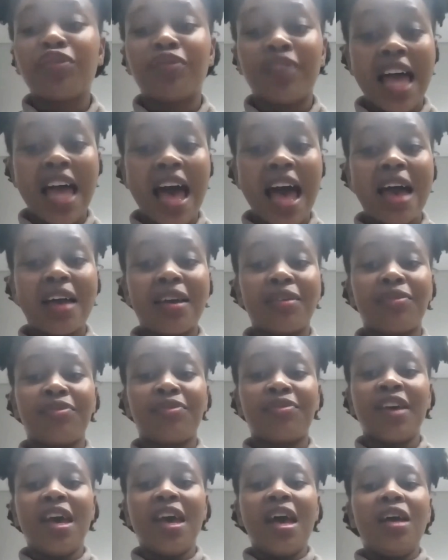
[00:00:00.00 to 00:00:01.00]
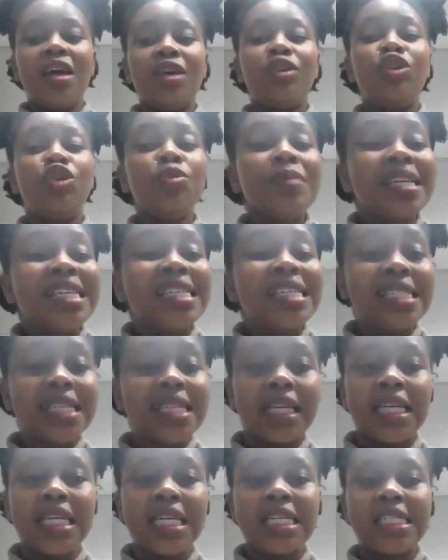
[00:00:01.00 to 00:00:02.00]
of life, human
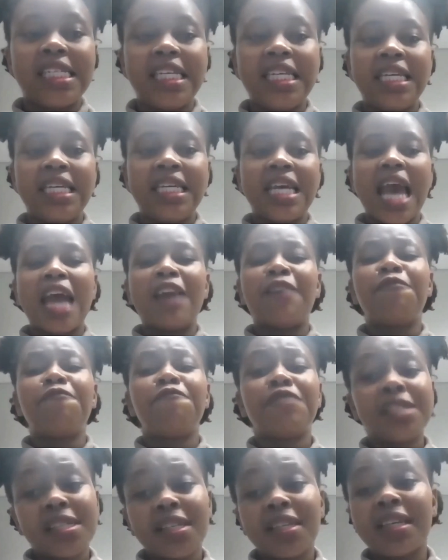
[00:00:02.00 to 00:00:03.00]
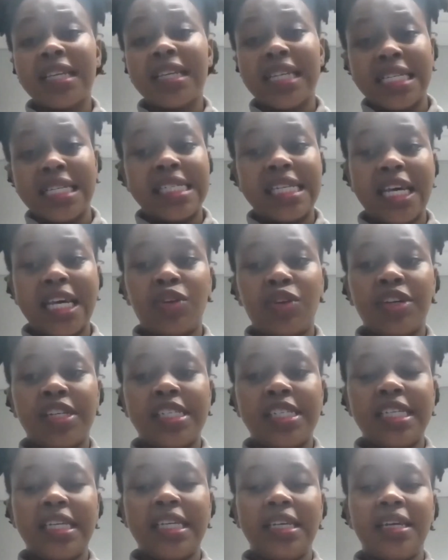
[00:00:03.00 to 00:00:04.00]
dignity and physical
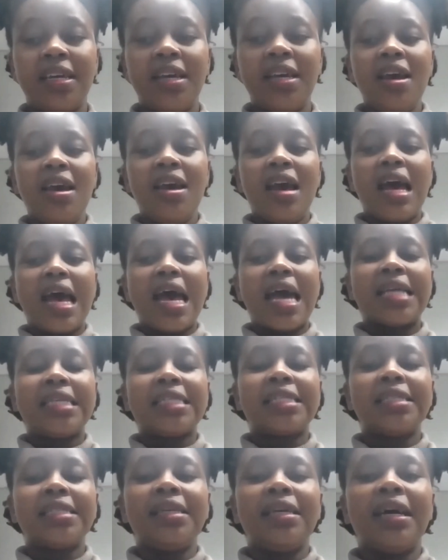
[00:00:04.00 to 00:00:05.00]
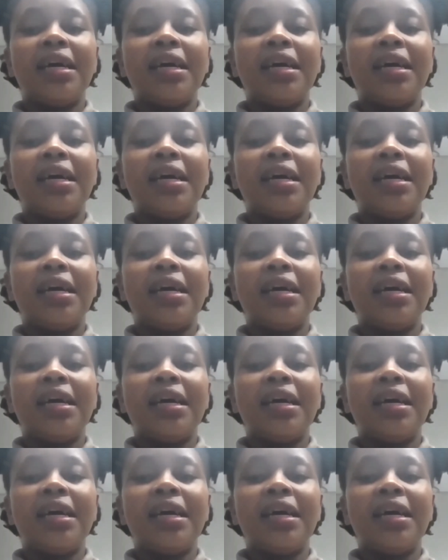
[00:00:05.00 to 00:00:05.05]
integrity. And